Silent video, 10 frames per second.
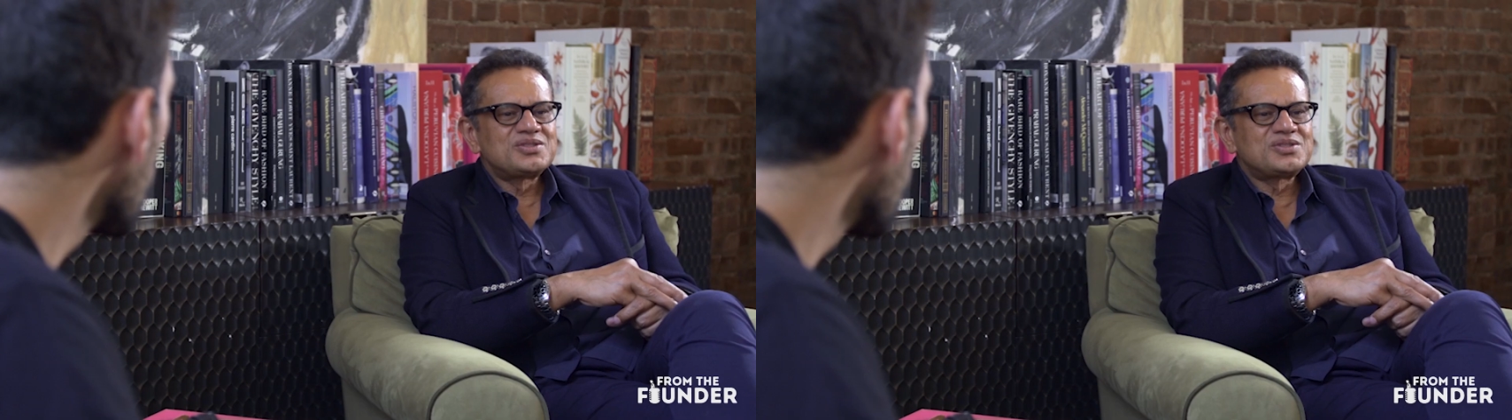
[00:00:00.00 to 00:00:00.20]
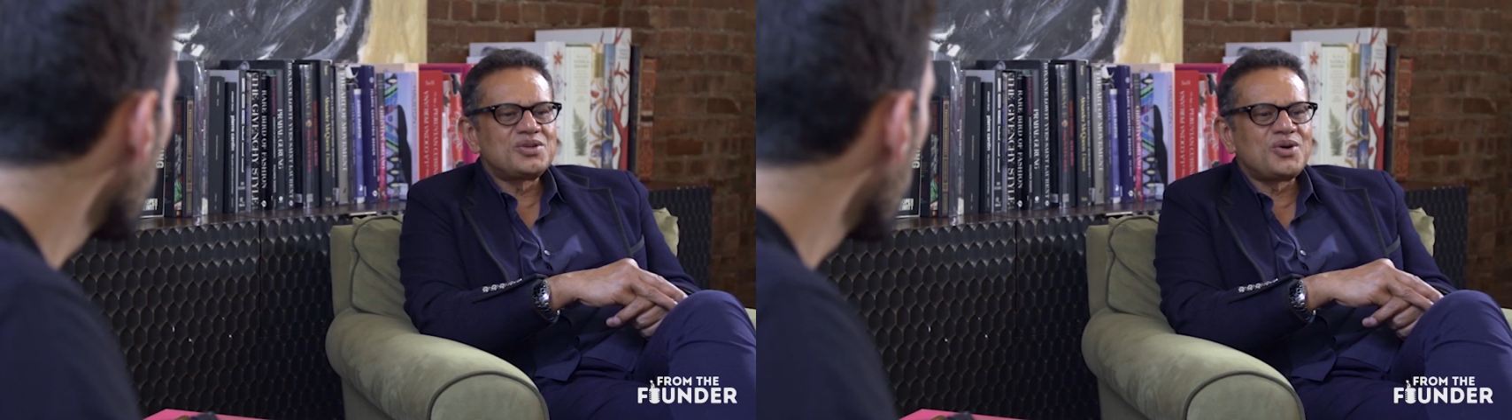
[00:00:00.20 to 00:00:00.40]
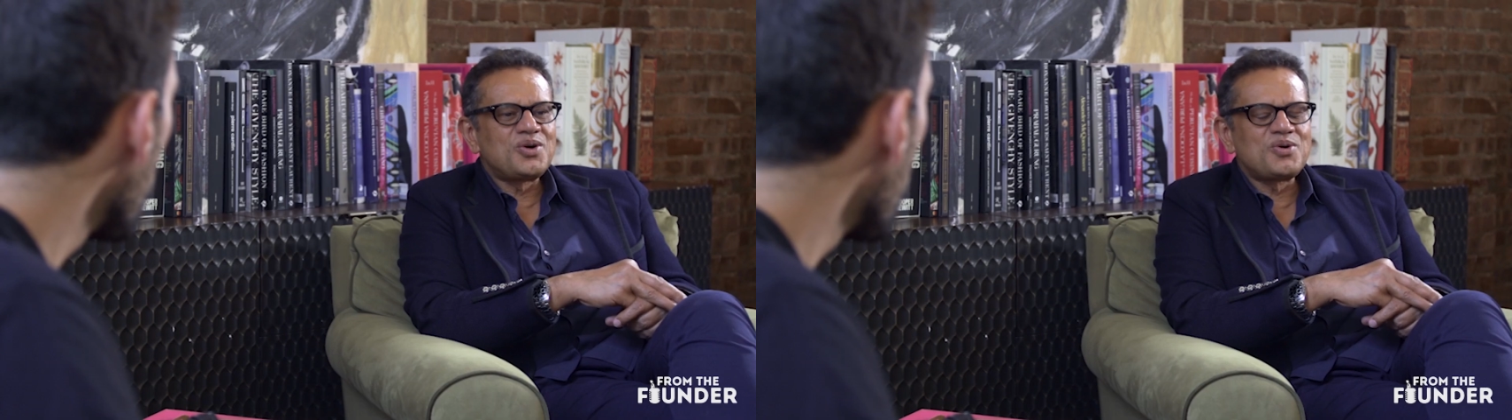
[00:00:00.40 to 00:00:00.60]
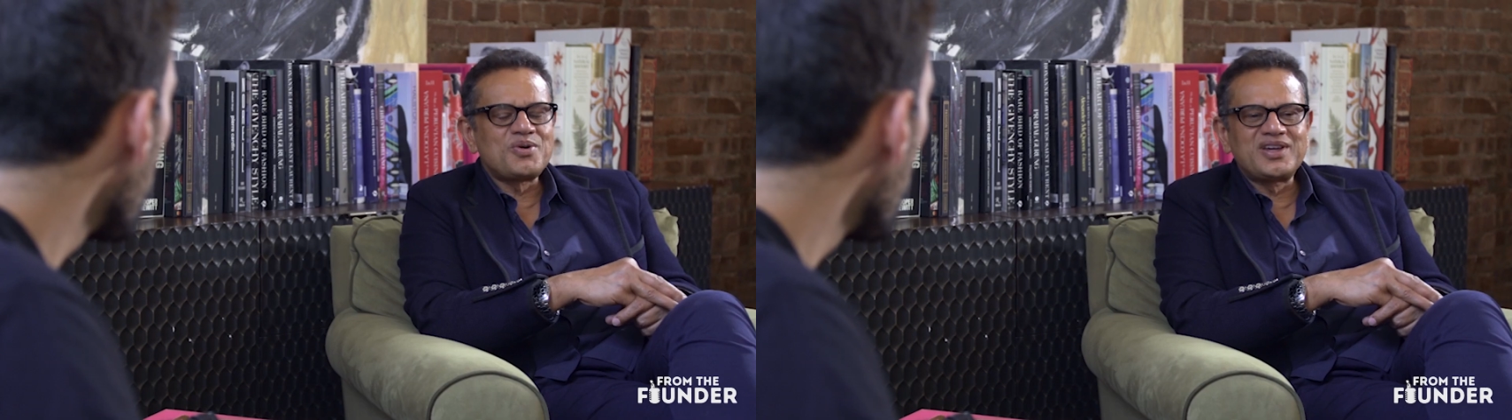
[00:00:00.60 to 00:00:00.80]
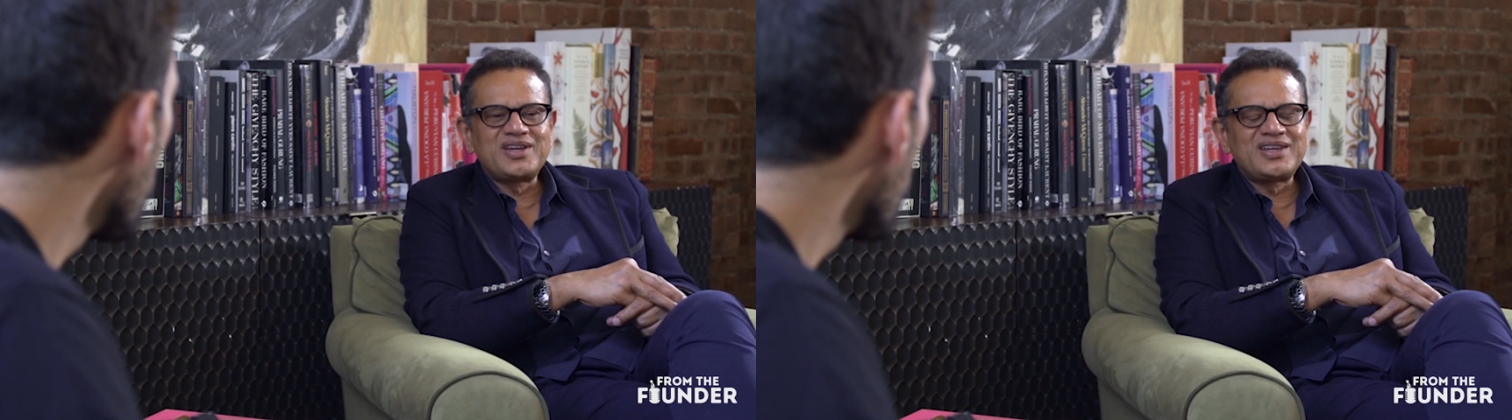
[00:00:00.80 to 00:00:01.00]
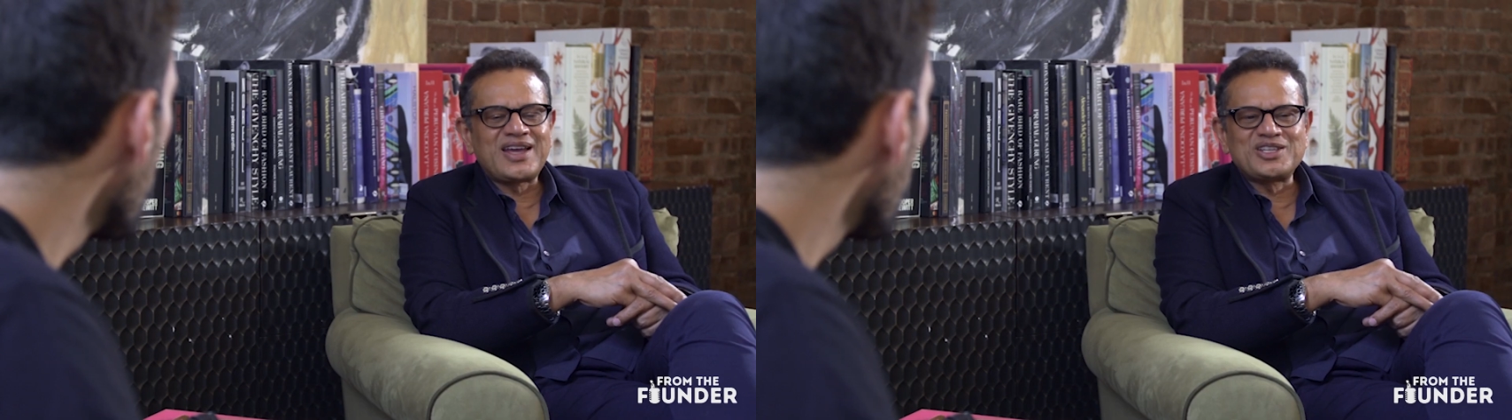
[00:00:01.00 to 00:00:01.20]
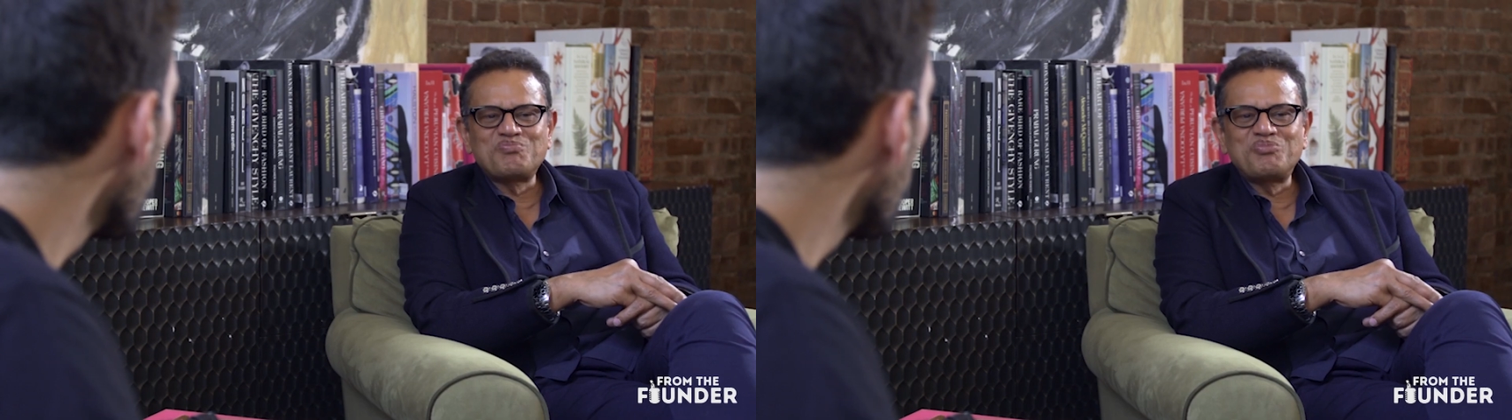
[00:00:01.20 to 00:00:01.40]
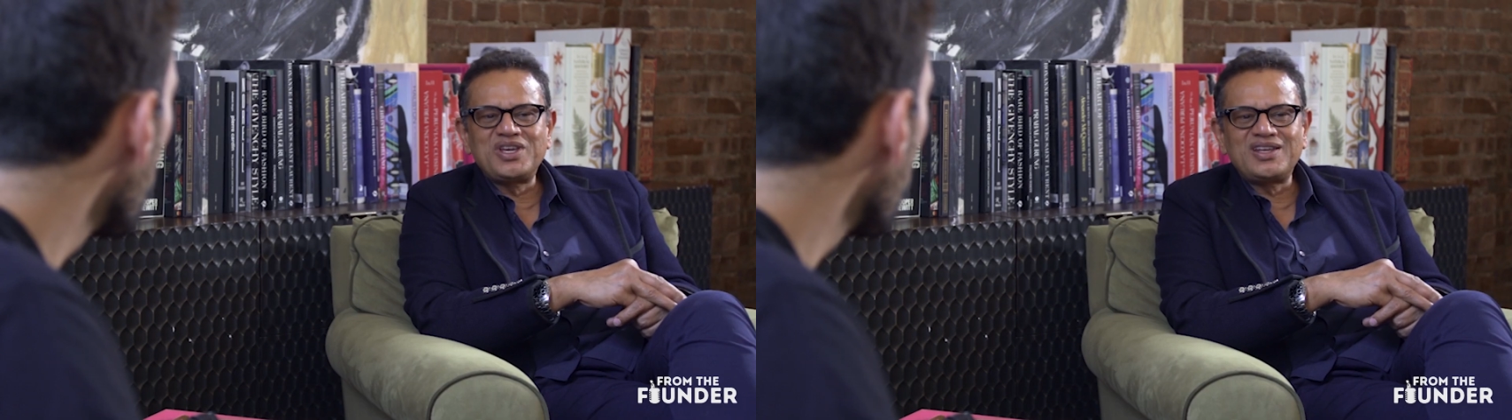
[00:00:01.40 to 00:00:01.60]
so it has
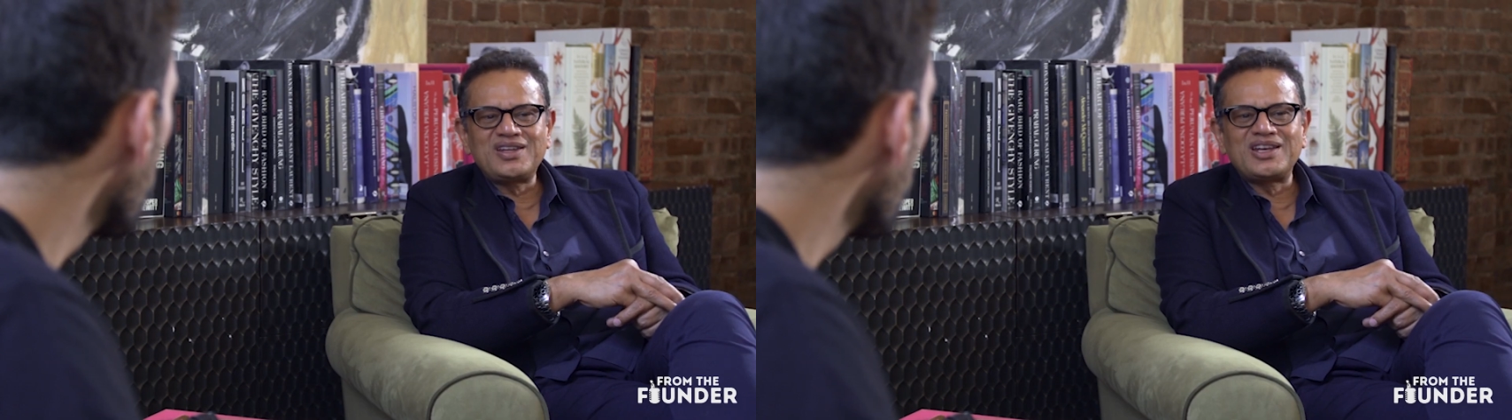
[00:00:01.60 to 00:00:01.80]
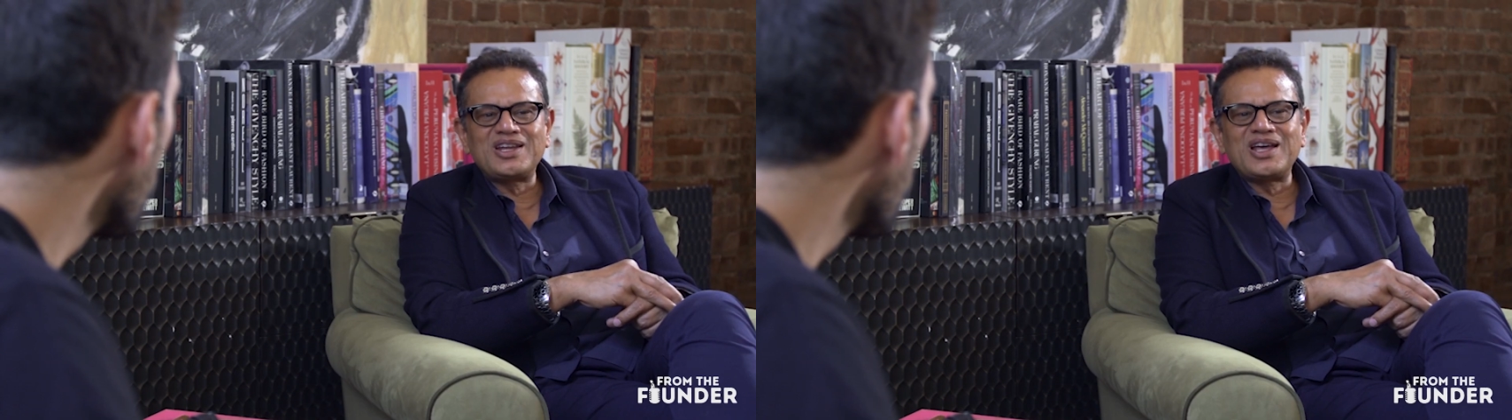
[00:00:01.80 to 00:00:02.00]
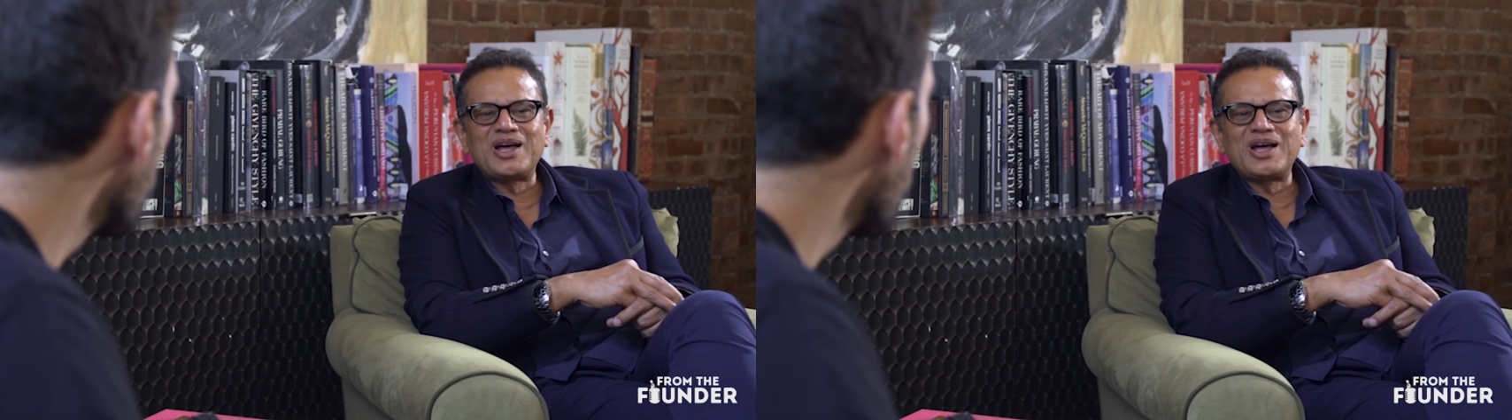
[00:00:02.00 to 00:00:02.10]
been an